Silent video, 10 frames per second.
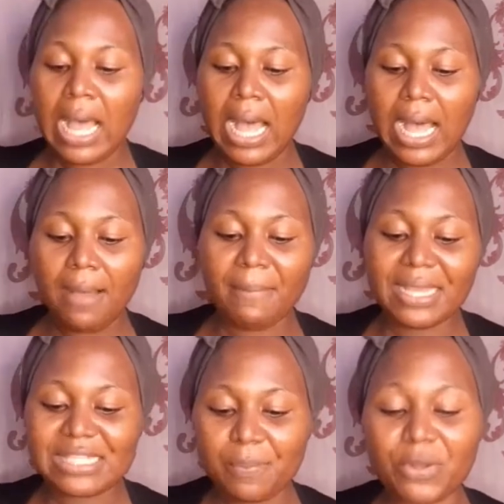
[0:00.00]

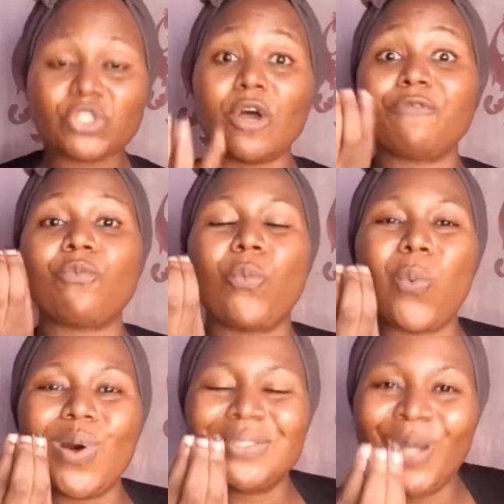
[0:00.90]
A temperature of
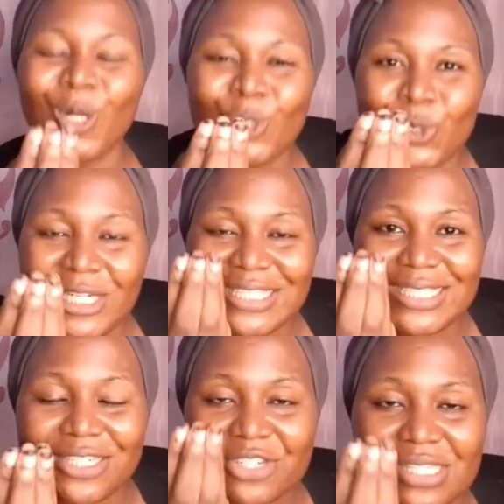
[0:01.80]
100
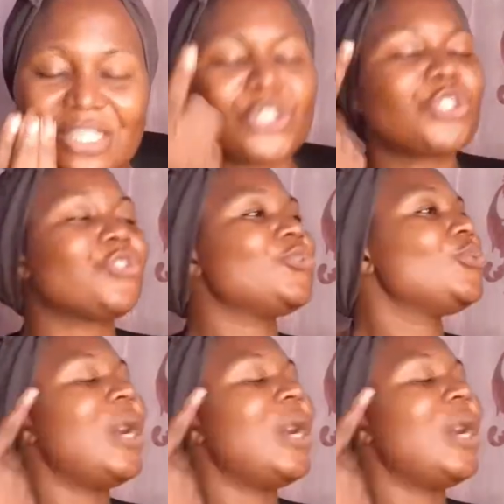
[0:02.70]
degrees Celsius.